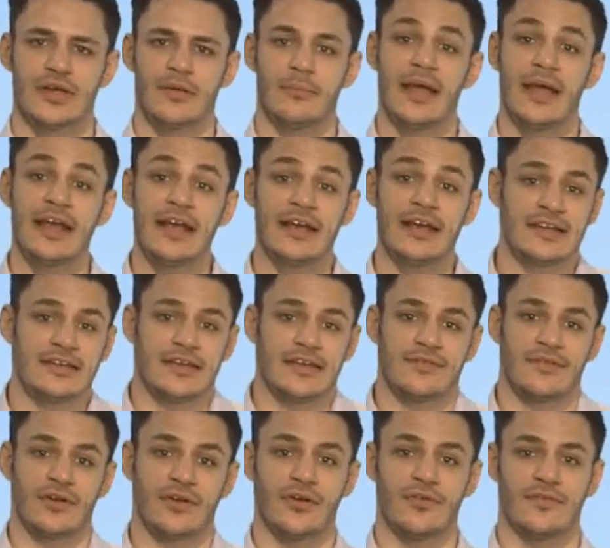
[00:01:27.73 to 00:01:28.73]
making it
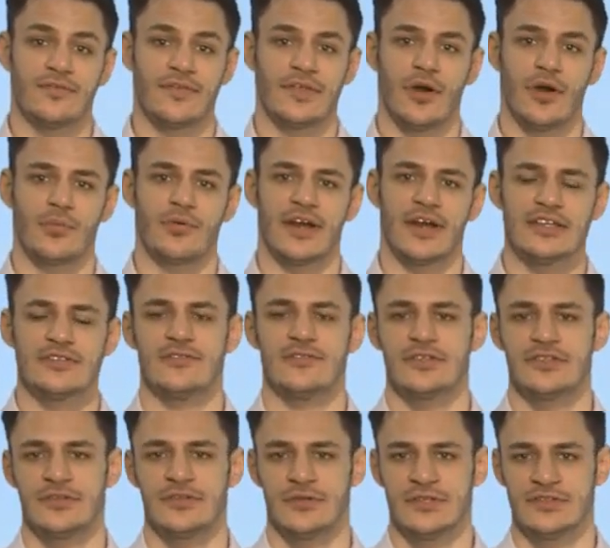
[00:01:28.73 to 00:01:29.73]
difficult for the operator
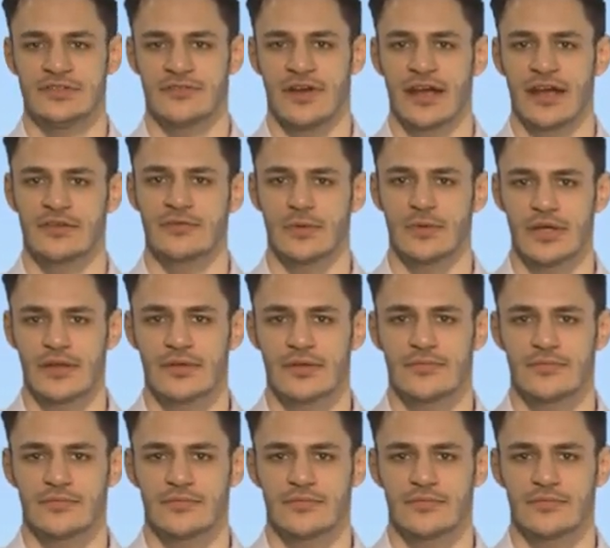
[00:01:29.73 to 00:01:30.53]
to interact with.